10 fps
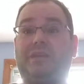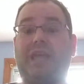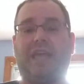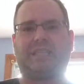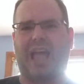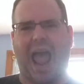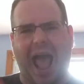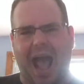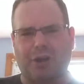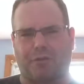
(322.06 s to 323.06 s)
is
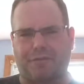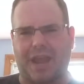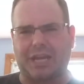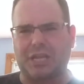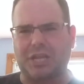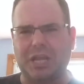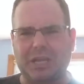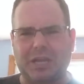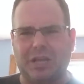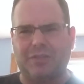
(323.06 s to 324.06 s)
aggravated
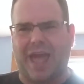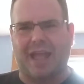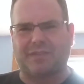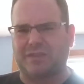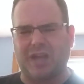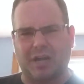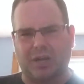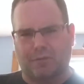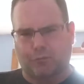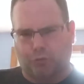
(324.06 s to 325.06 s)
that there's not
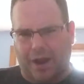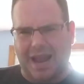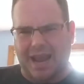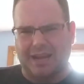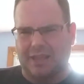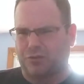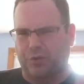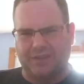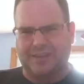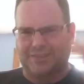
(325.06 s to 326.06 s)
enough rain and
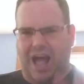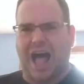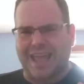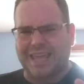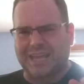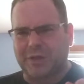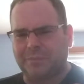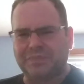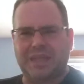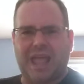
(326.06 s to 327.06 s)
trees are dying,
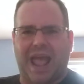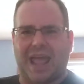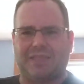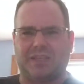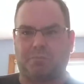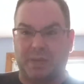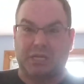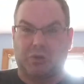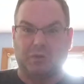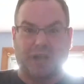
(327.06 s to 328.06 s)
and these
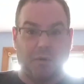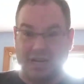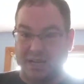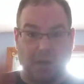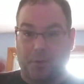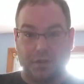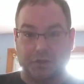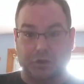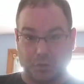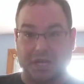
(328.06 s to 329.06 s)
beetles are eating up all the
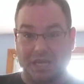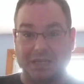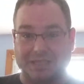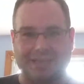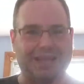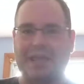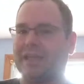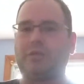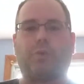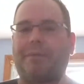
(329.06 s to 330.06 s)
trees.
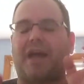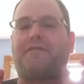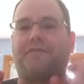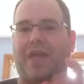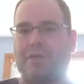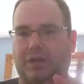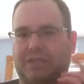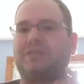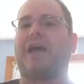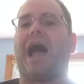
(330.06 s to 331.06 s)
He's one of my favorite
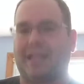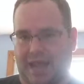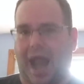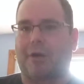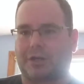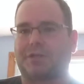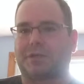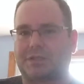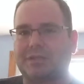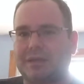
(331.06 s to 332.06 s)
side
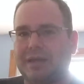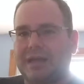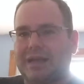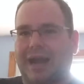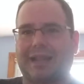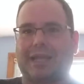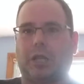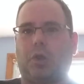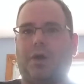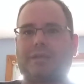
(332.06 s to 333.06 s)
characters, kind of like
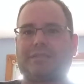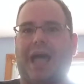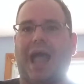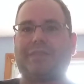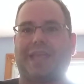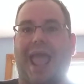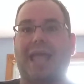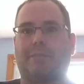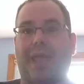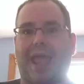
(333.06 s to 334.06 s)
alongside the
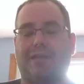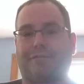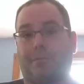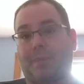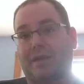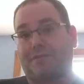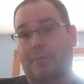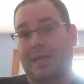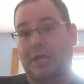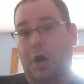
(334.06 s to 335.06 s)
Eggman from Pink
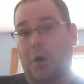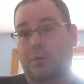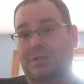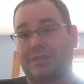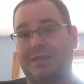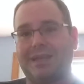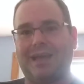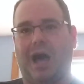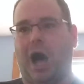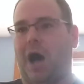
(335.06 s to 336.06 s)
Flamingos,
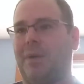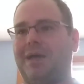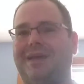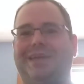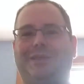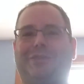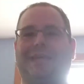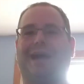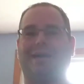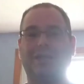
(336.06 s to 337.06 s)

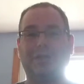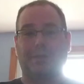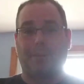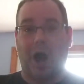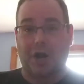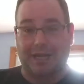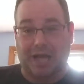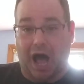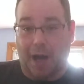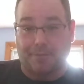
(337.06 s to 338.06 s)
the party
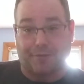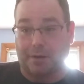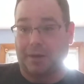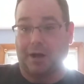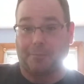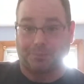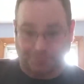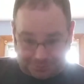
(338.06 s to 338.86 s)
cop from